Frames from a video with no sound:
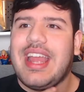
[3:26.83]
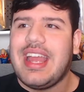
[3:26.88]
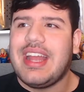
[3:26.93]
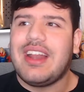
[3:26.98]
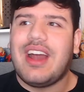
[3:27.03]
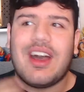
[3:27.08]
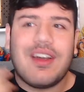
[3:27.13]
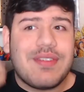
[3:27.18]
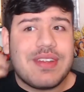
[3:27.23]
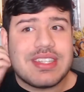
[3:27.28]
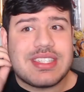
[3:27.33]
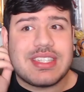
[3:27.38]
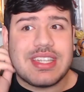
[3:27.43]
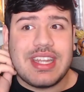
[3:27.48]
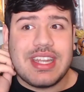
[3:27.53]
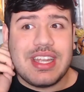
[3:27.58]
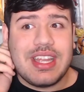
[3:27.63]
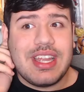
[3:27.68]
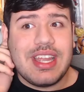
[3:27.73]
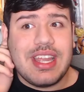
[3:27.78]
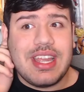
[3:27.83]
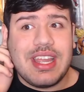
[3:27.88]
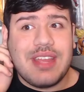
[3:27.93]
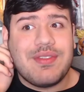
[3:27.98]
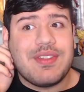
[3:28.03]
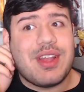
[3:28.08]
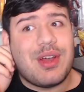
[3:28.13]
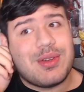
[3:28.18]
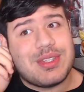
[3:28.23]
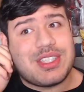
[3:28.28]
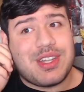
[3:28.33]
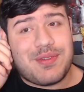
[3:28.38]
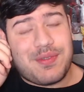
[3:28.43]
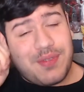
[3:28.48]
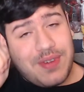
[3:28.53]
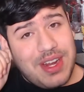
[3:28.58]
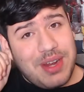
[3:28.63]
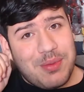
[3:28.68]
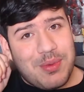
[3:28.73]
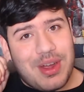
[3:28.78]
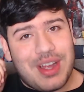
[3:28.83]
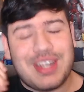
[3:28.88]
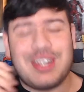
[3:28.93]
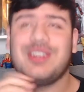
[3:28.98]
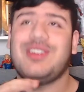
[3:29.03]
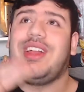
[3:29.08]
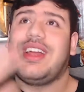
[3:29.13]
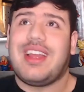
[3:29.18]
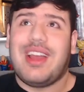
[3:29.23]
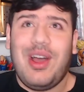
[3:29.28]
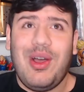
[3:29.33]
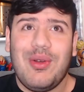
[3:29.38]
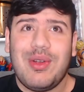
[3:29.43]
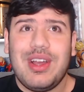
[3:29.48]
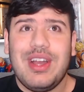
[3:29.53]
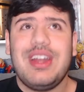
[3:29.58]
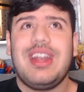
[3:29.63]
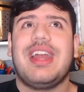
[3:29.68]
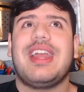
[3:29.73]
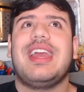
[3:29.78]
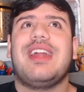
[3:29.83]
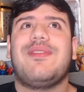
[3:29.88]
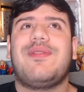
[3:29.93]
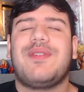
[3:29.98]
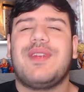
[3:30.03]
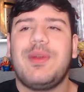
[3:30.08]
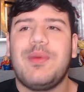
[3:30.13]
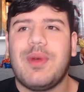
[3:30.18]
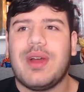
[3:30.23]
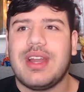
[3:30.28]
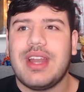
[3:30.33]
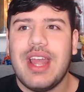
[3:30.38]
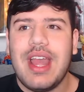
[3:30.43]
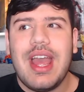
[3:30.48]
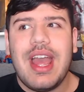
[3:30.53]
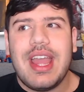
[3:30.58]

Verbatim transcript: And obviously, even though it's a free one, you're like, oh, good, I get a free one.